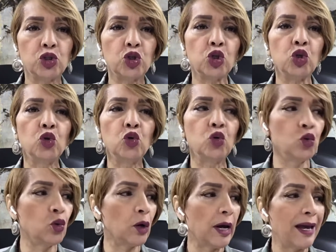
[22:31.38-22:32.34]

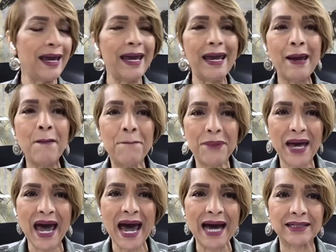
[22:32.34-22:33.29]
to
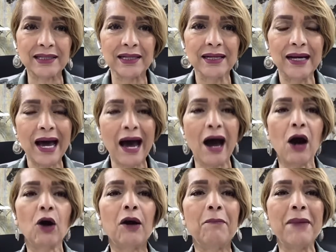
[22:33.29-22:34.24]
impact
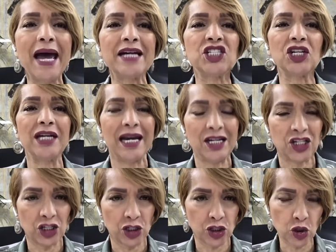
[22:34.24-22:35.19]
our
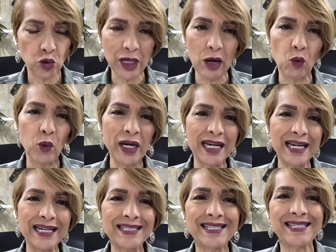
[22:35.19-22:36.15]
imagination so that we
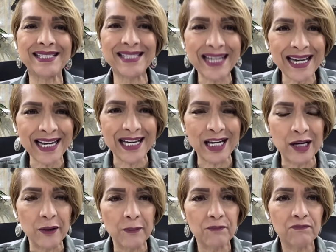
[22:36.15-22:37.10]
can see
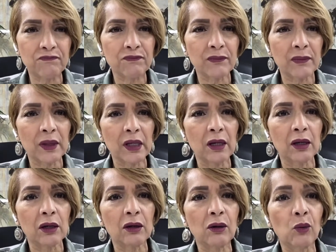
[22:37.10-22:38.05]

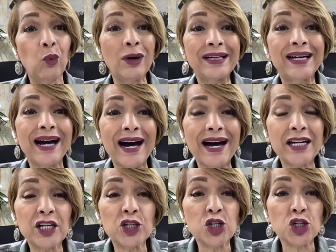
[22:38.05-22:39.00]
what God
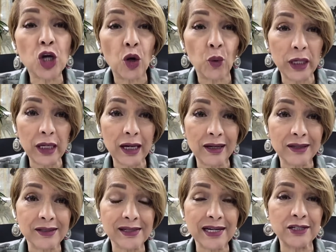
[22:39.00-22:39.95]
is showing
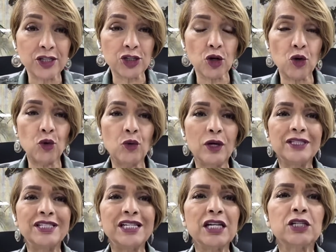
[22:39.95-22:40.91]
us. And so
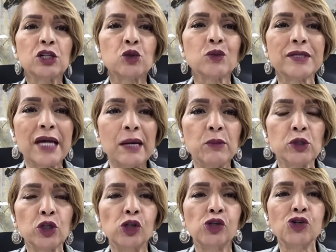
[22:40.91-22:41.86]
Jesus was able
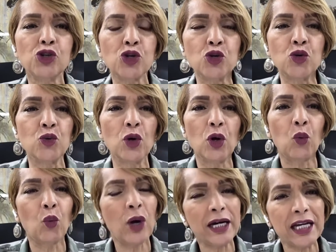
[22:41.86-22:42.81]
to do
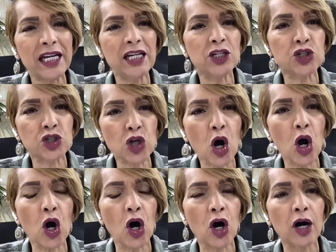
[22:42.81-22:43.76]
what he
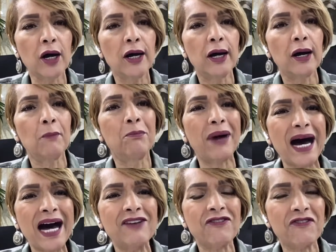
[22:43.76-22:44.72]
saw
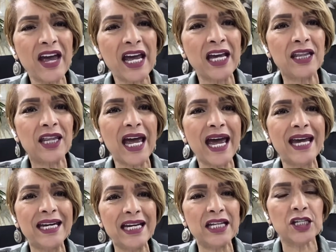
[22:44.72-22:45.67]
by faith and
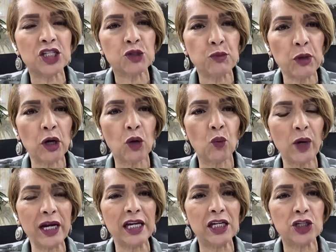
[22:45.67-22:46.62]
in the Spirit, what
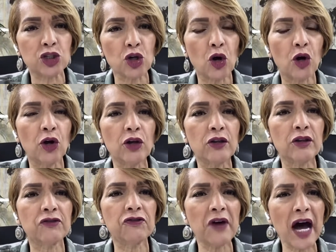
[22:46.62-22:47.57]
he saw the
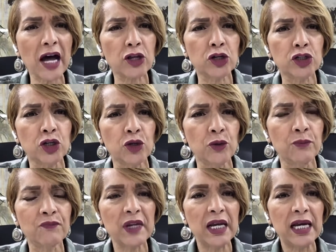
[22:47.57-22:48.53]
Father do.
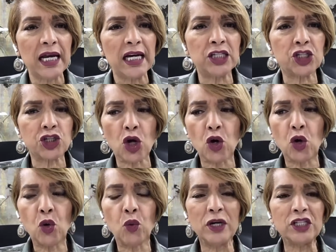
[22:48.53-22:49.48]
And so
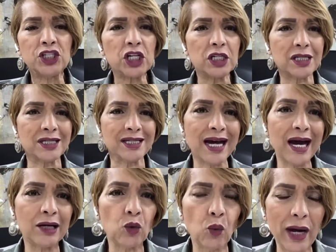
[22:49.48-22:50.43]
when Jesus
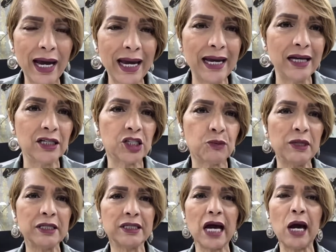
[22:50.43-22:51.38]
got away and
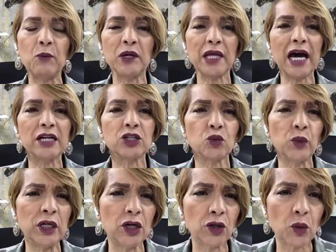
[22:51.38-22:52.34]
spent time with God, so we
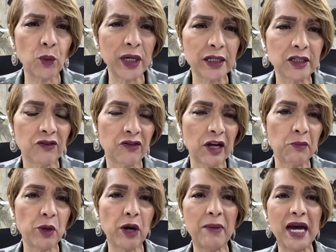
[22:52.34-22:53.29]
know that we can develop
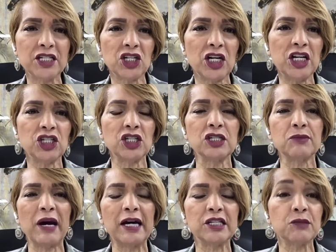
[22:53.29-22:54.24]
our imaginations
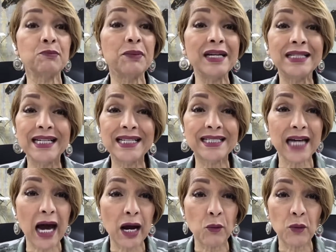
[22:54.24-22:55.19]
by spending
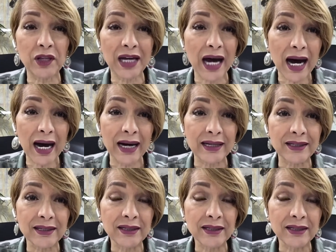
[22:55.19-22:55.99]
time with God.